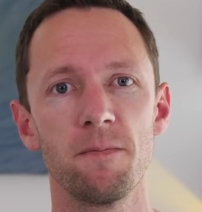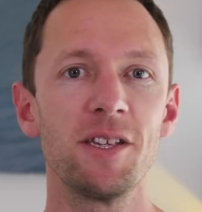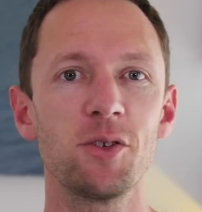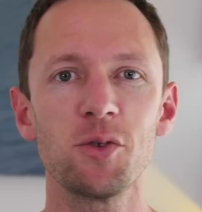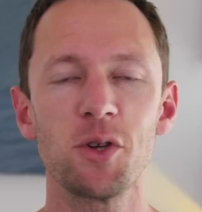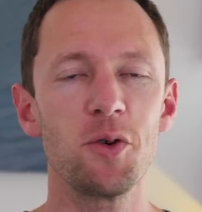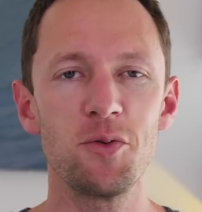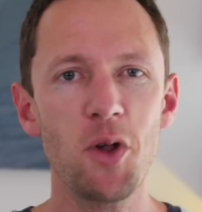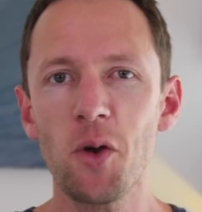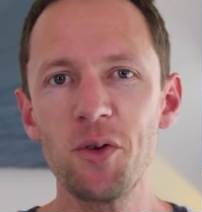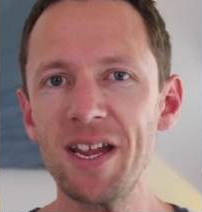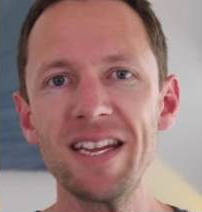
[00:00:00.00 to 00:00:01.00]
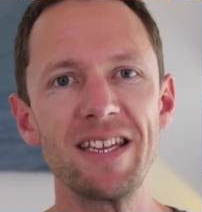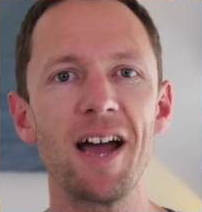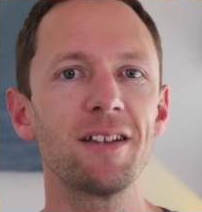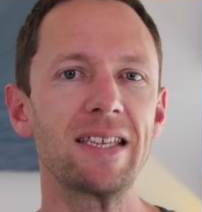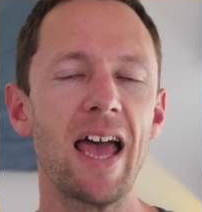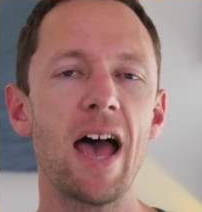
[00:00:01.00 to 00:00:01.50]
There's also no need
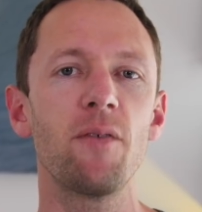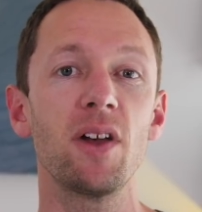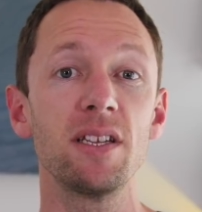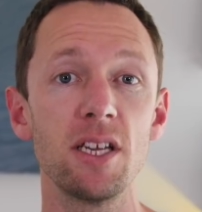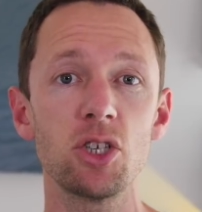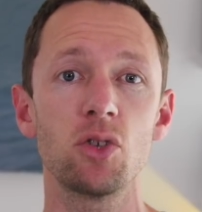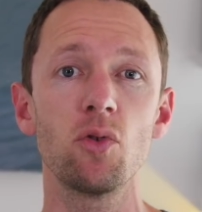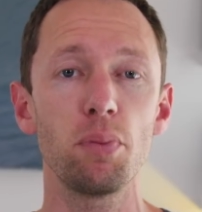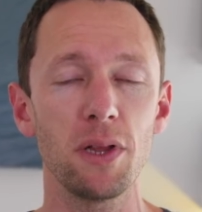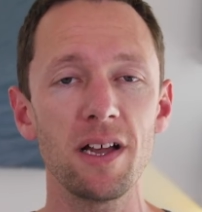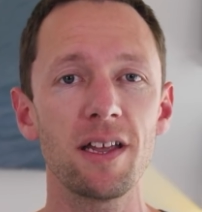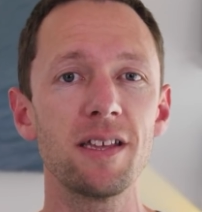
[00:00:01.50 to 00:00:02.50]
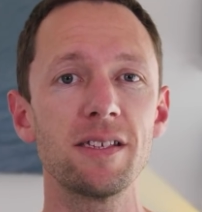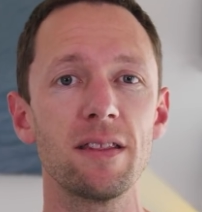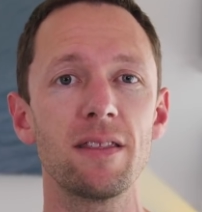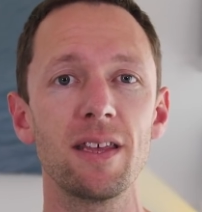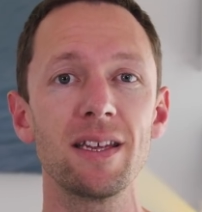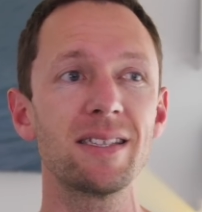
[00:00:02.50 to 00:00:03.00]
now to have additional plugins
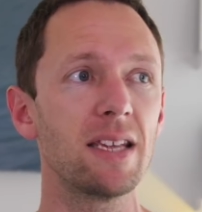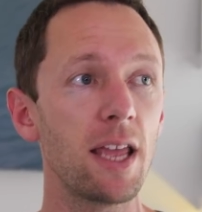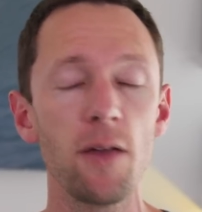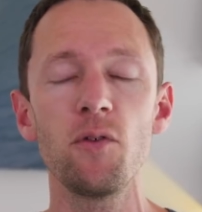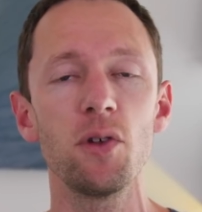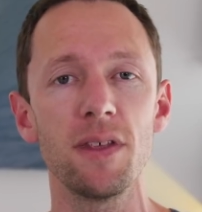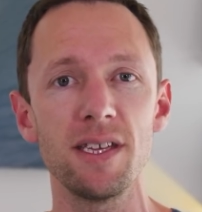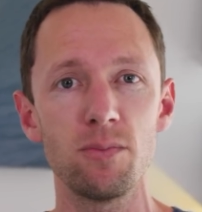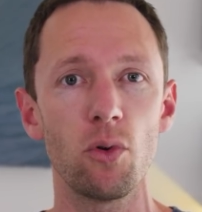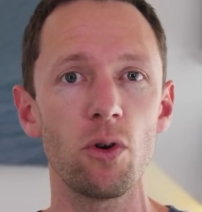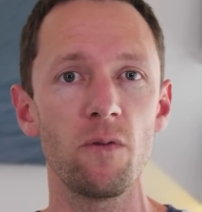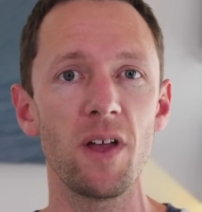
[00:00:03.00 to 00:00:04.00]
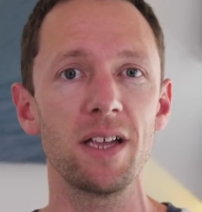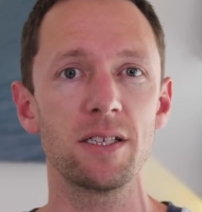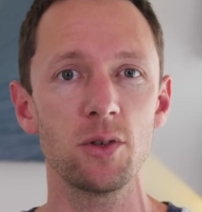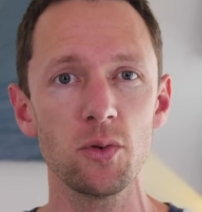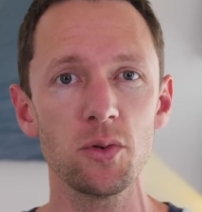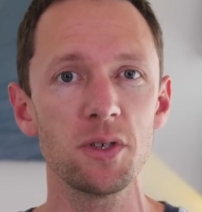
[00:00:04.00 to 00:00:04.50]
and things to give you these more
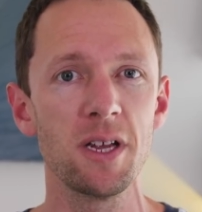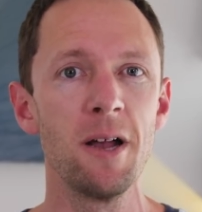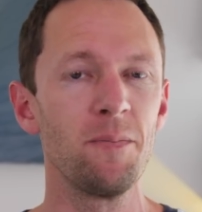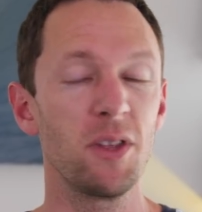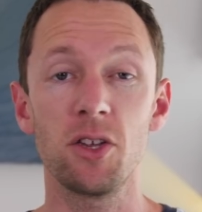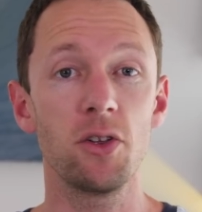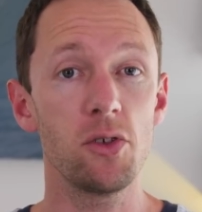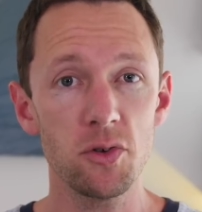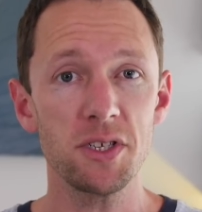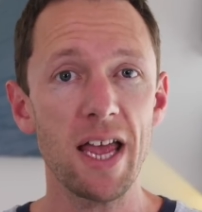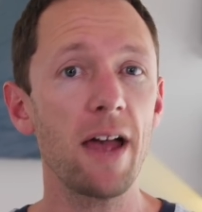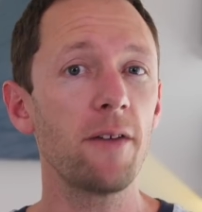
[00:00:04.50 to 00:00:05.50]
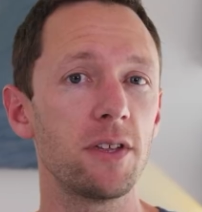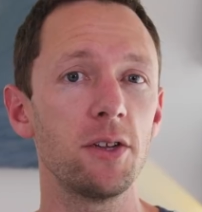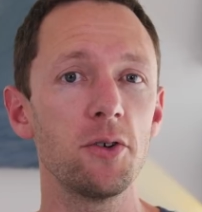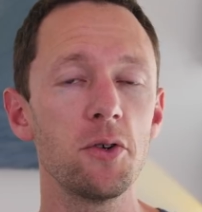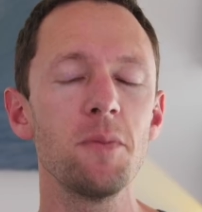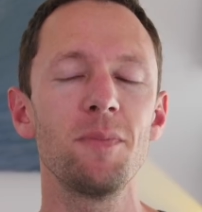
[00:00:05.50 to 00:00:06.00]
advanced tools that you used to to
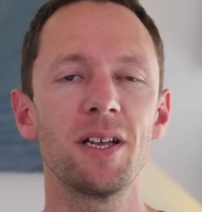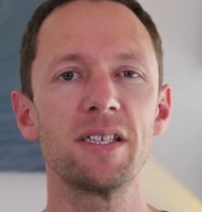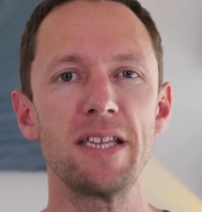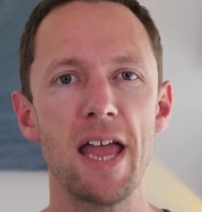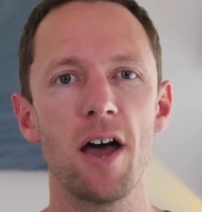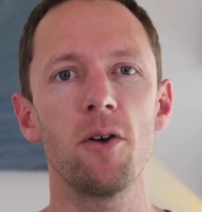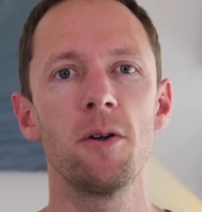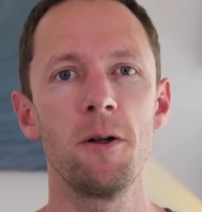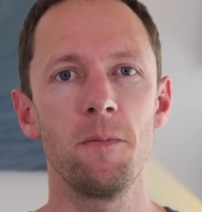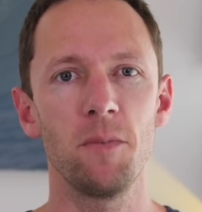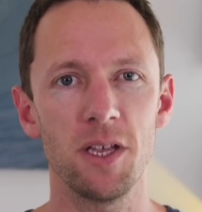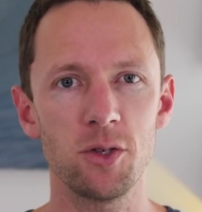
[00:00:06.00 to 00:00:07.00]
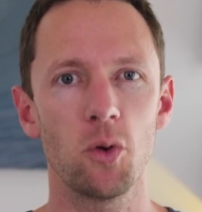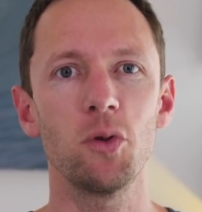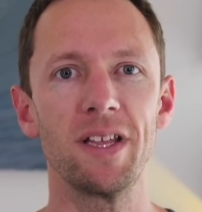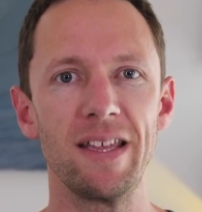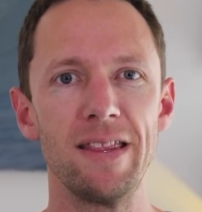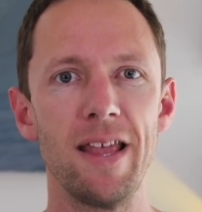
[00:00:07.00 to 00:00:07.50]
do, because now it's
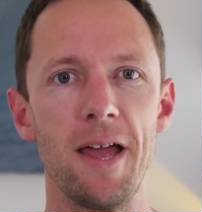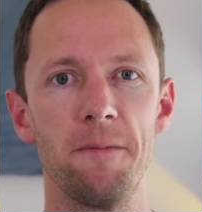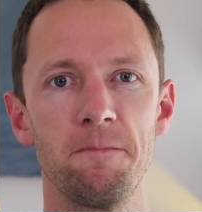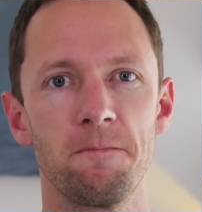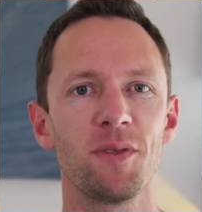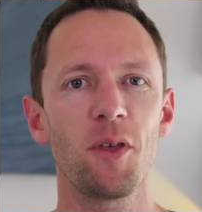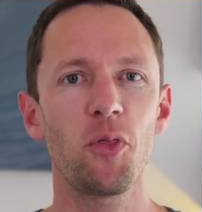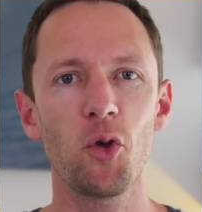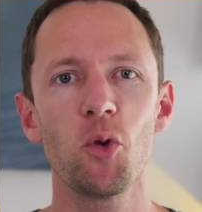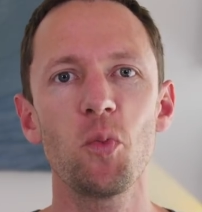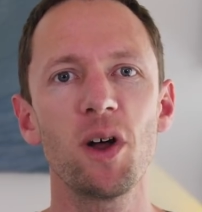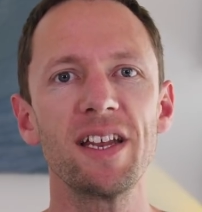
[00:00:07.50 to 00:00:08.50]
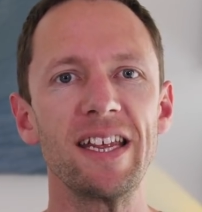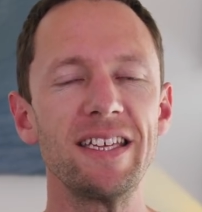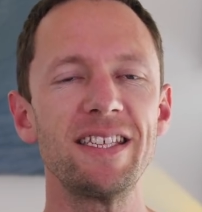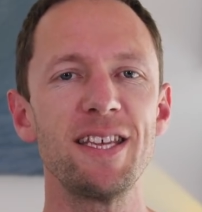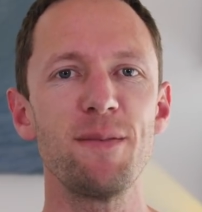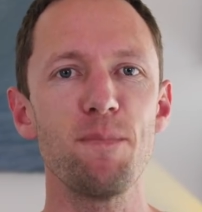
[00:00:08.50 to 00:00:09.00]
all in there. The third one
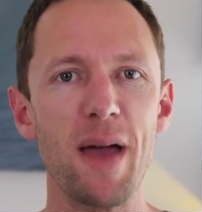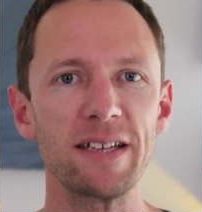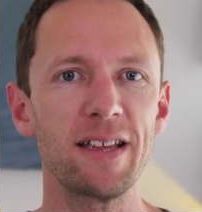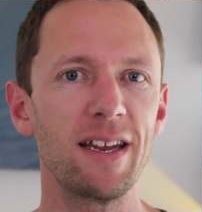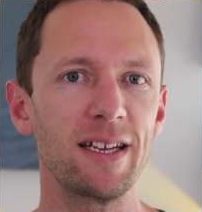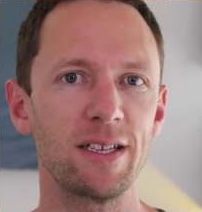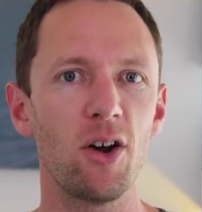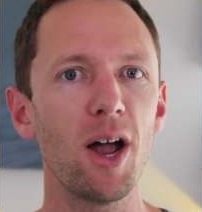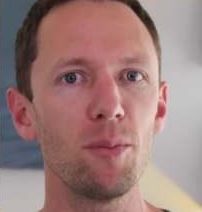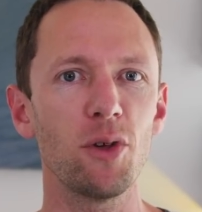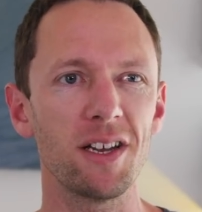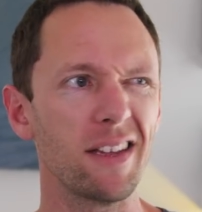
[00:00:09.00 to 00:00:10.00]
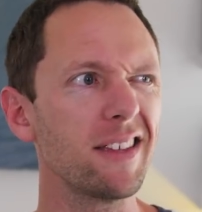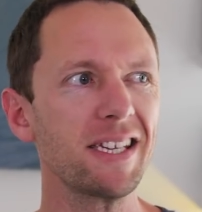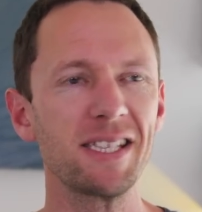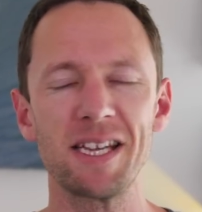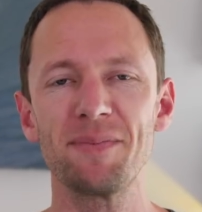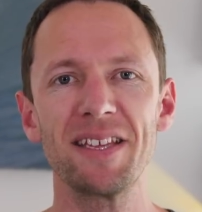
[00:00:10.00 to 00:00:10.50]
is the magnetic timeline. Now, this
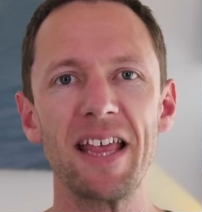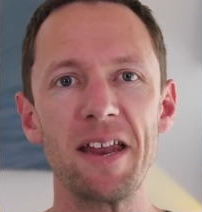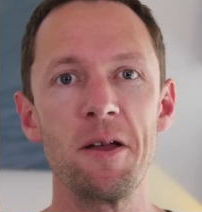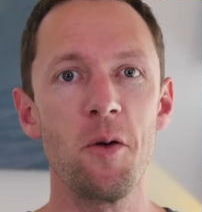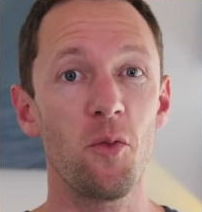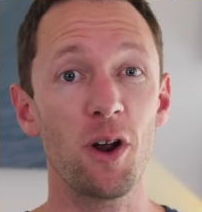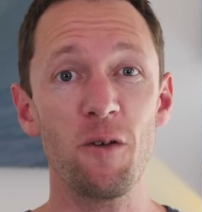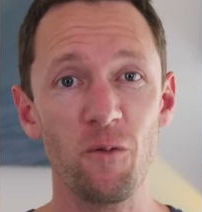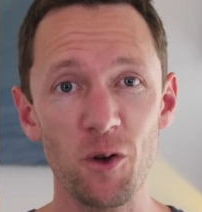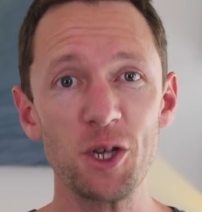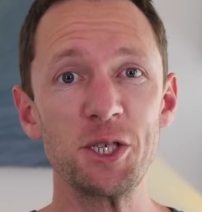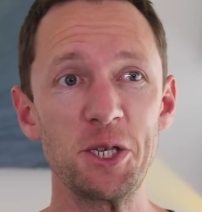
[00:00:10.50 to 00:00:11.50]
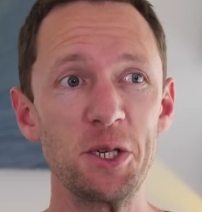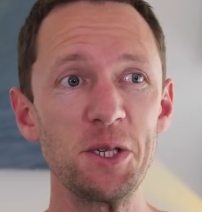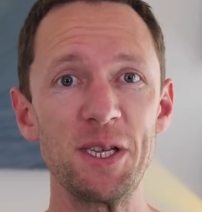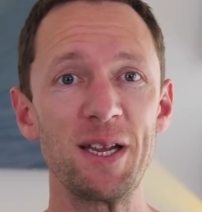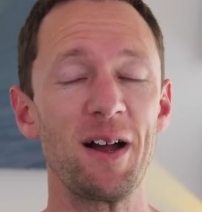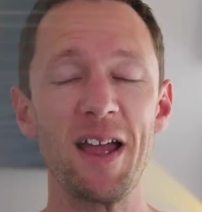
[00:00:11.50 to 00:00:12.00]
is something that when I first used it,